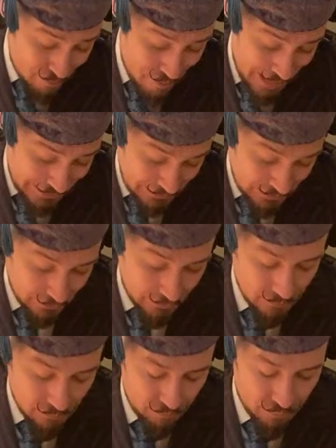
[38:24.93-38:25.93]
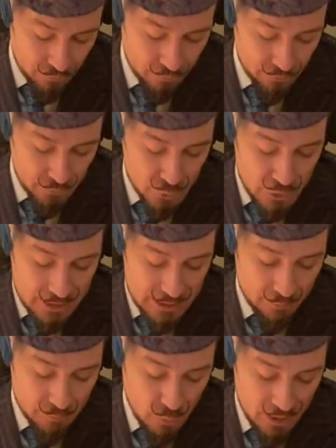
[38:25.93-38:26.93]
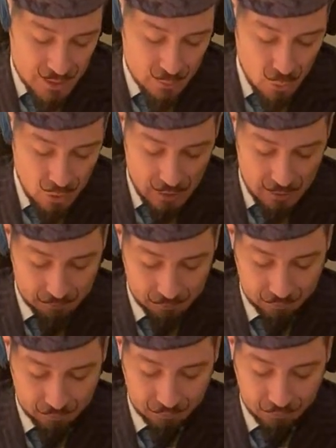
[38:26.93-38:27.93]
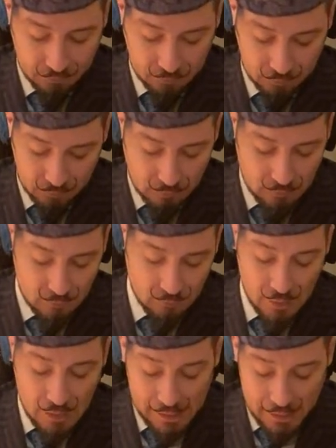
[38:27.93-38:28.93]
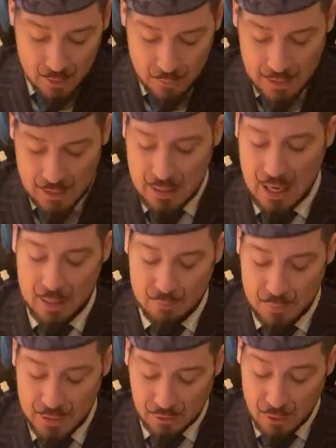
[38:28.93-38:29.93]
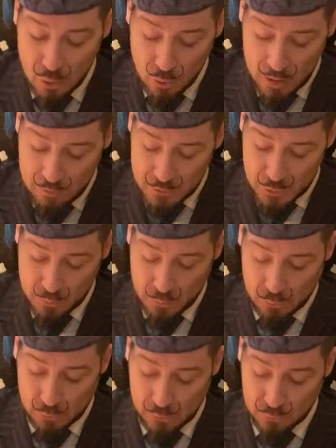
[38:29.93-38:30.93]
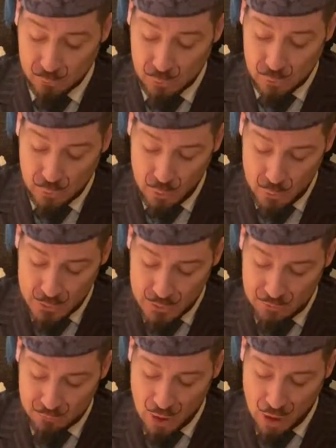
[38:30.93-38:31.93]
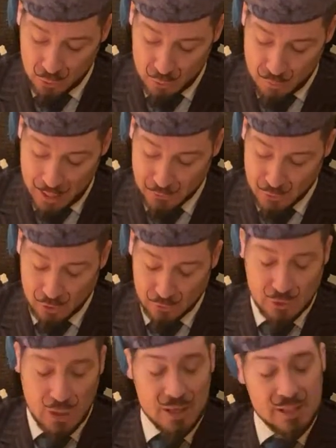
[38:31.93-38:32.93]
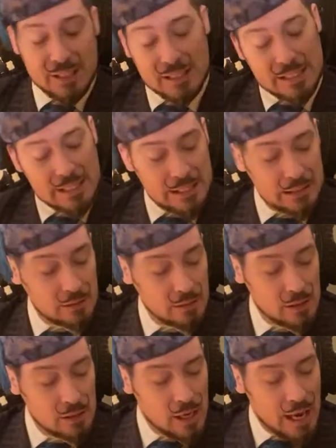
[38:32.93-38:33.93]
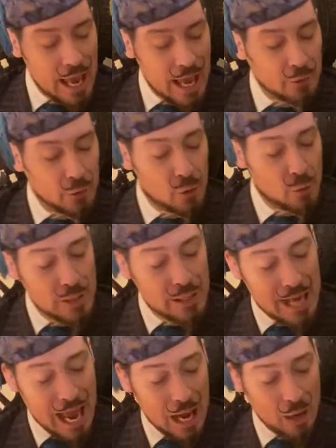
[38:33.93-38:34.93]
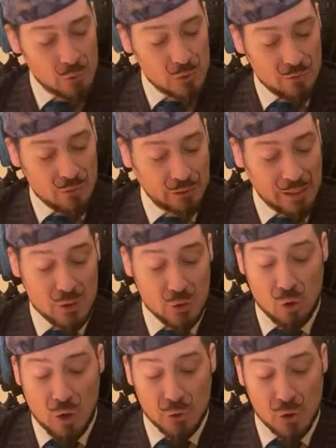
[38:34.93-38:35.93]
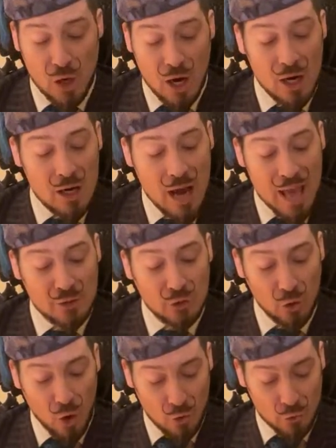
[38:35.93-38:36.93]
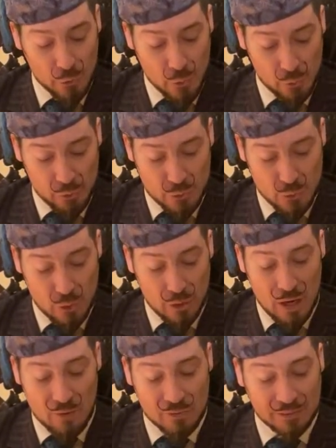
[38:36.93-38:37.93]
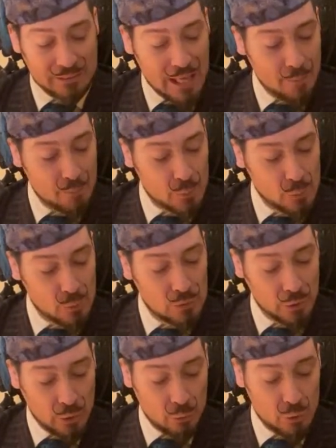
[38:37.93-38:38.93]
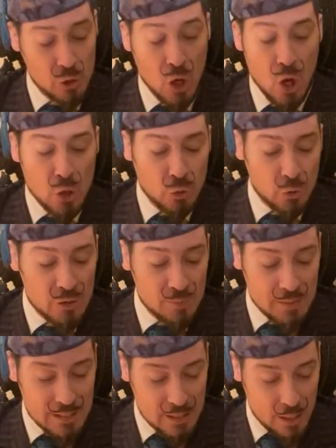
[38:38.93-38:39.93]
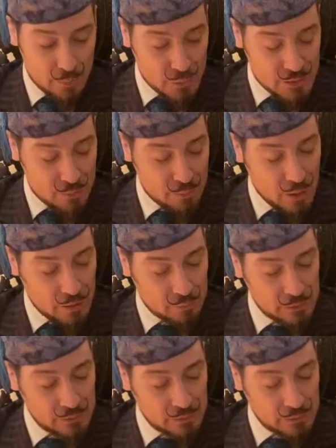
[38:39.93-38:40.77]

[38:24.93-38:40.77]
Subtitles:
medical. She sipped once more. In the meantime, Perrault and Monsieur Bouc, closely followed by Dr. Constantine, had hurried out of the restaurant car and along the corridor of the Stamboul coach towards Mrs. Hubbard's compartment.